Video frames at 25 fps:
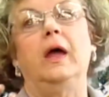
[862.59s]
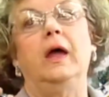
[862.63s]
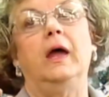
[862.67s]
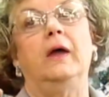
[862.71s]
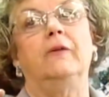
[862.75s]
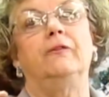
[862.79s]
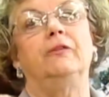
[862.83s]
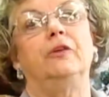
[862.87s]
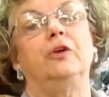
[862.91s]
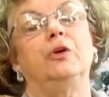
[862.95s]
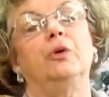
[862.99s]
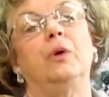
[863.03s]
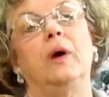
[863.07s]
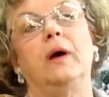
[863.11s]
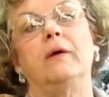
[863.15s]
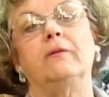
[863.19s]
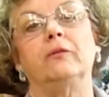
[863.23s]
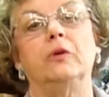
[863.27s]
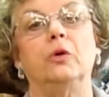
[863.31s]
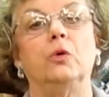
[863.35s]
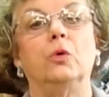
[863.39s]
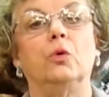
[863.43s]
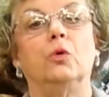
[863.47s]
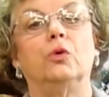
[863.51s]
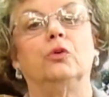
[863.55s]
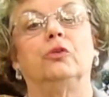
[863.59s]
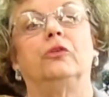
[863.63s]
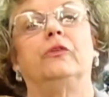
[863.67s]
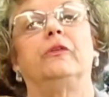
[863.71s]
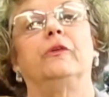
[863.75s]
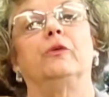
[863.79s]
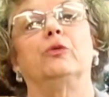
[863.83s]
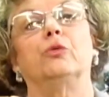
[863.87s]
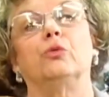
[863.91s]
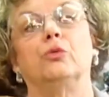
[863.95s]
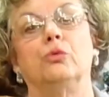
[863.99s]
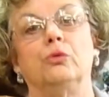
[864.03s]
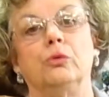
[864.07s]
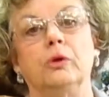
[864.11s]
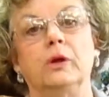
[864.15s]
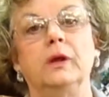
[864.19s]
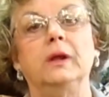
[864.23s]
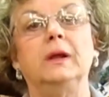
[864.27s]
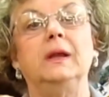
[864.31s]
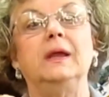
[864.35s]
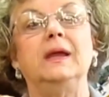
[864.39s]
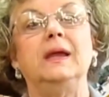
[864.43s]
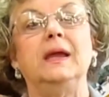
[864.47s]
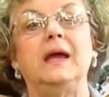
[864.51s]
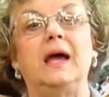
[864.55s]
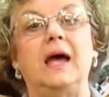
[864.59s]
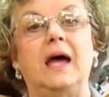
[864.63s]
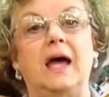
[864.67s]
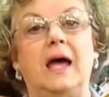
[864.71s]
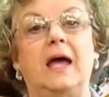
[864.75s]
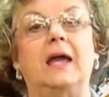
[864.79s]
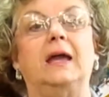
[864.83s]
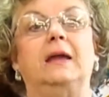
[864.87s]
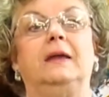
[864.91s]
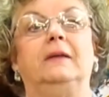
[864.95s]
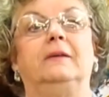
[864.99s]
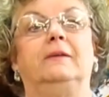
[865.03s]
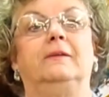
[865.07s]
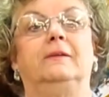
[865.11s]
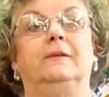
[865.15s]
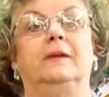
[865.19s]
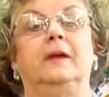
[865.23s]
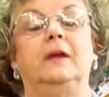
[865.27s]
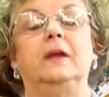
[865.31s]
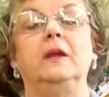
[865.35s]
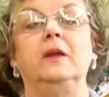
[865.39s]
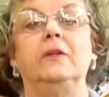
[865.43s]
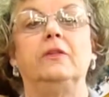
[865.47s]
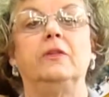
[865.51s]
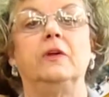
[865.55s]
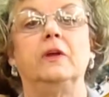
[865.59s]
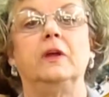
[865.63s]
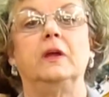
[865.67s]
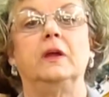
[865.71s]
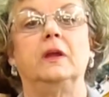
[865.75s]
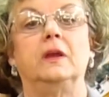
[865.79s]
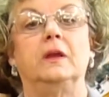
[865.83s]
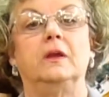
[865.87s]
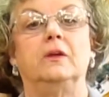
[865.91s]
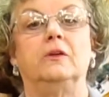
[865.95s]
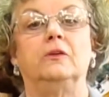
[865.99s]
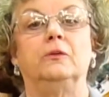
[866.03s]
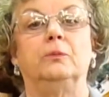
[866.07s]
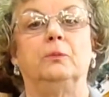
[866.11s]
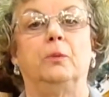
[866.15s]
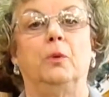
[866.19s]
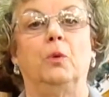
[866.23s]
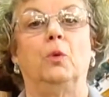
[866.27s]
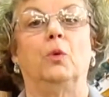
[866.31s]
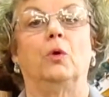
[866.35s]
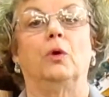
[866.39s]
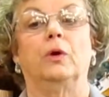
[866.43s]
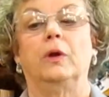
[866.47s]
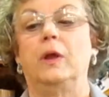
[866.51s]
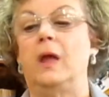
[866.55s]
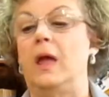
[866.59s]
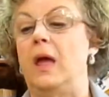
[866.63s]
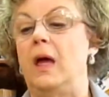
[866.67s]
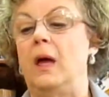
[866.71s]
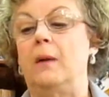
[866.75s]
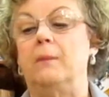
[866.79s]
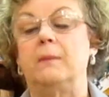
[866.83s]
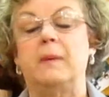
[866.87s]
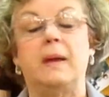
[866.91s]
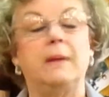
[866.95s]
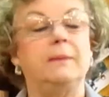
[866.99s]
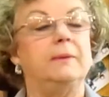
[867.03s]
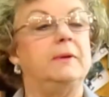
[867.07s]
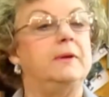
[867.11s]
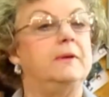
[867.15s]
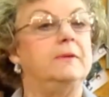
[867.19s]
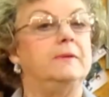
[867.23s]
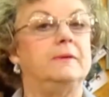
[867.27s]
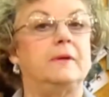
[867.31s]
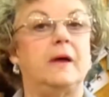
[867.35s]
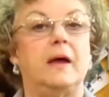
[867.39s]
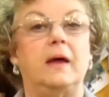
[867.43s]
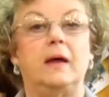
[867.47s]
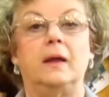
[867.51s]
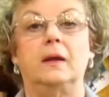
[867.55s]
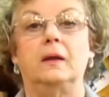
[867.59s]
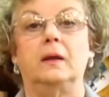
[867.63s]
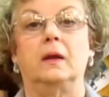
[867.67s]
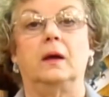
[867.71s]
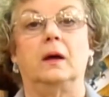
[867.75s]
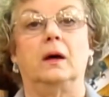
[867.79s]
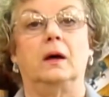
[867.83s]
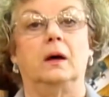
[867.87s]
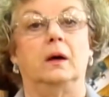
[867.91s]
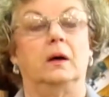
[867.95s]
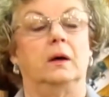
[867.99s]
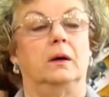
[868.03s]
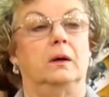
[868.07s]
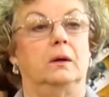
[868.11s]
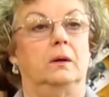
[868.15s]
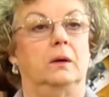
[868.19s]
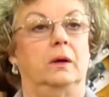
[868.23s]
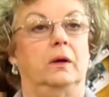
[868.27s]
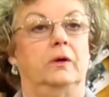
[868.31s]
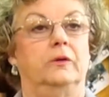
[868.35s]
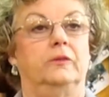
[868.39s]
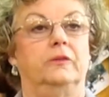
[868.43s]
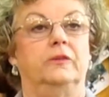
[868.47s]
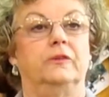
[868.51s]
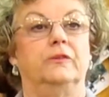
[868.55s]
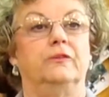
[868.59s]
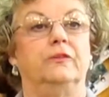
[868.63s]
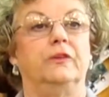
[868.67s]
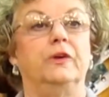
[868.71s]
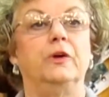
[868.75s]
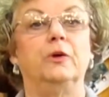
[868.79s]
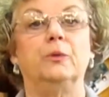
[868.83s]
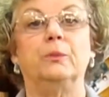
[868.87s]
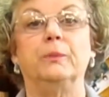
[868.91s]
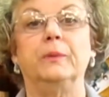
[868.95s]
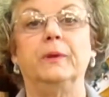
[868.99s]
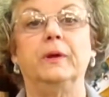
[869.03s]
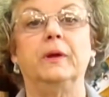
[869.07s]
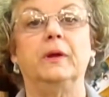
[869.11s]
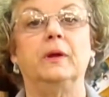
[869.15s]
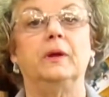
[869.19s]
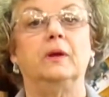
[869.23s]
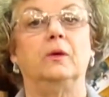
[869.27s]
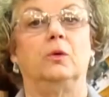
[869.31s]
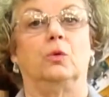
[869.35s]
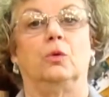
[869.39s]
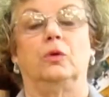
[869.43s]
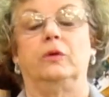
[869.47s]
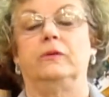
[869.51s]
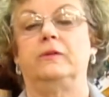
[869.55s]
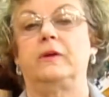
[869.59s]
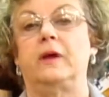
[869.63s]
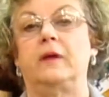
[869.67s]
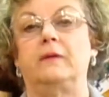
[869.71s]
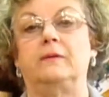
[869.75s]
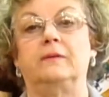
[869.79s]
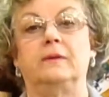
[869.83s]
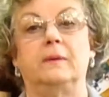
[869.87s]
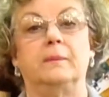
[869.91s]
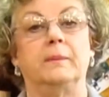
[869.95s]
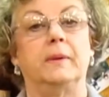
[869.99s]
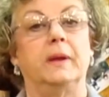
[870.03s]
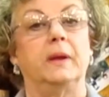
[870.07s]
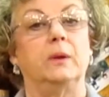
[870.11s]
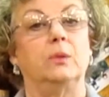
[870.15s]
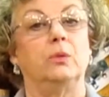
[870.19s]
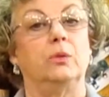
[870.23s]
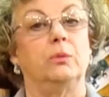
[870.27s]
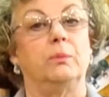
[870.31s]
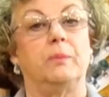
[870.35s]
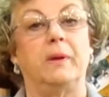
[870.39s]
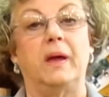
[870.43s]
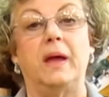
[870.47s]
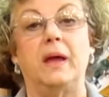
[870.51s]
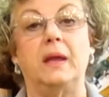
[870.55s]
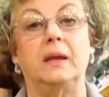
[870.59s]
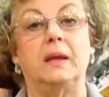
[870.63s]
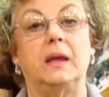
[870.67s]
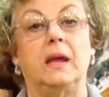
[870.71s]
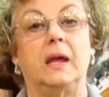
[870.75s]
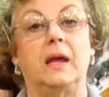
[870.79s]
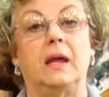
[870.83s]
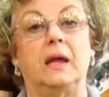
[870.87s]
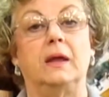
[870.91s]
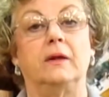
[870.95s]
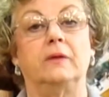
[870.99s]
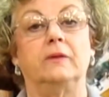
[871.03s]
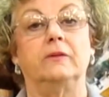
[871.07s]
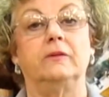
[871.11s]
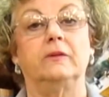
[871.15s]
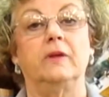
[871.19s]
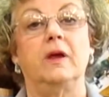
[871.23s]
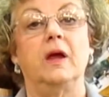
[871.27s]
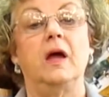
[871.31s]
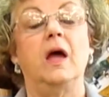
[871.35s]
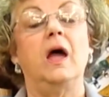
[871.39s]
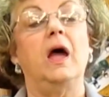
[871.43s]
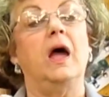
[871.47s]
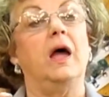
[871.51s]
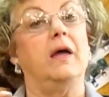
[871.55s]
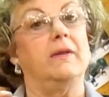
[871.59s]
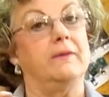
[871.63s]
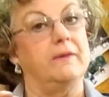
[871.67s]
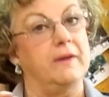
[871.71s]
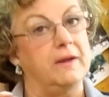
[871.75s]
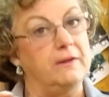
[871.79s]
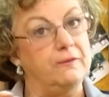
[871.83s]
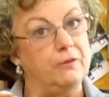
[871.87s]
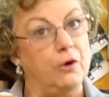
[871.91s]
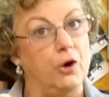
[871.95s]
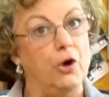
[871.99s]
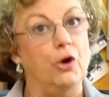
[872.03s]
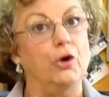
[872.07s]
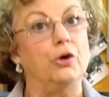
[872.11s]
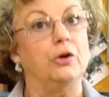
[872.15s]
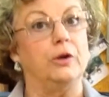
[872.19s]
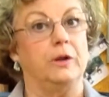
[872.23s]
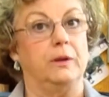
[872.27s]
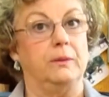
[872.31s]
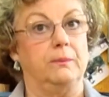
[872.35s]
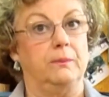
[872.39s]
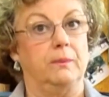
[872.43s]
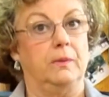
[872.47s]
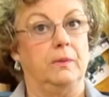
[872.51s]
If you have a horse that really hates anything in his port, maybe he's had a severe bit or he's had somebody with bad hands and they've hurt him,